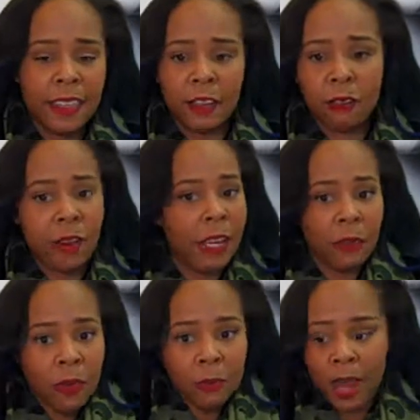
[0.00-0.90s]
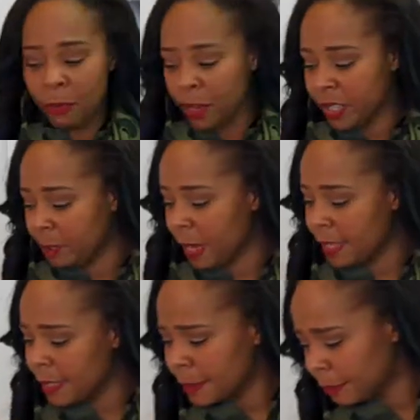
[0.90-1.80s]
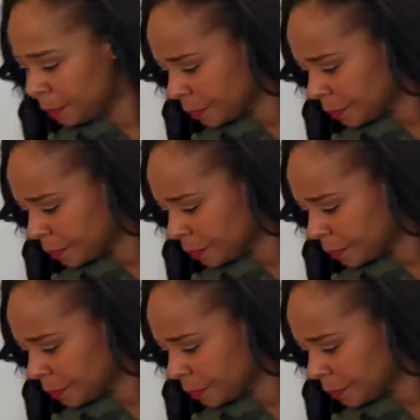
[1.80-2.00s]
and they're right on my workspace.